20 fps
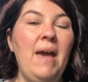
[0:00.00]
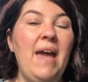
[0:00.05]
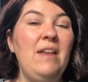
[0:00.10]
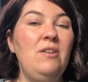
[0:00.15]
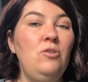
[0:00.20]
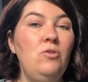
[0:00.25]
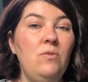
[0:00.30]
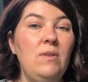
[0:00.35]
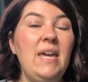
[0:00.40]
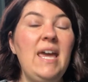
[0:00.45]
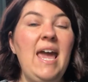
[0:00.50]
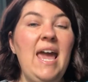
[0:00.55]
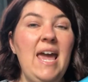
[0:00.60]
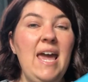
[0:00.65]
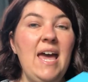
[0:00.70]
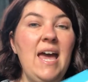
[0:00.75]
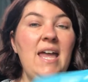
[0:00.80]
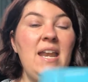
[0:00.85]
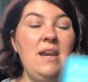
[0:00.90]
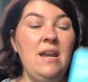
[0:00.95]
And you
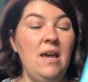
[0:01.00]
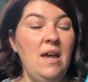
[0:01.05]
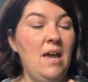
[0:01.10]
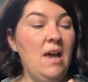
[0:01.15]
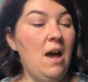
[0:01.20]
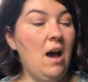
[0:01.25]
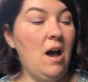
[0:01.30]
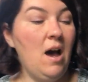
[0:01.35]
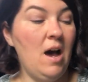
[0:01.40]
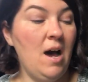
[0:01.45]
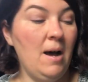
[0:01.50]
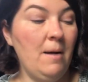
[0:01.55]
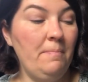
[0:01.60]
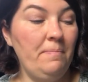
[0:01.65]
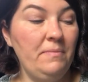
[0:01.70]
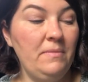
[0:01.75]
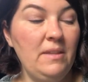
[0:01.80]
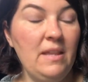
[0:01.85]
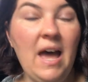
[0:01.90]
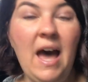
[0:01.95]
can
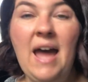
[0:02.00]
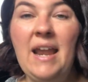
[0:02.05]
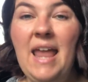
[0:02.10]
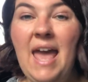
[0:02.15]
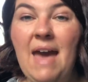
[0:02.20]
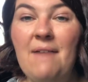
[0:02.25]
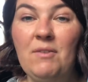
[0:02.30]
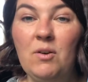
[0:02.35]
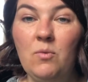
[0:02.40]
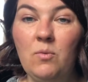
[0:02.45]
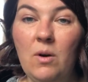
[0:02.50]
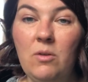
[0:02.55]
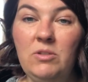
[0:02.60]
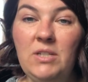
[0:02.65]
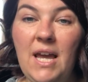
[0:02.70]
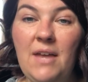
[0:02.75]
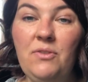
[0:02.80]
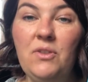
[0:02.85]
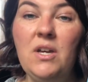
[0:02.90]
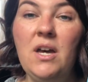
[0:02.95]
um, not have it
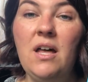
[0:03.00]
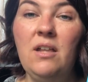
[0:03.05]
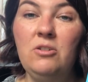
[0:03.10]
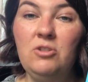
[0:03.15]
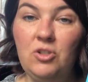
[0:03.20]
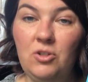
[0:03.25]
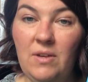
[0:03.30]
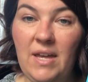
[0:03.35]
rotate the colors.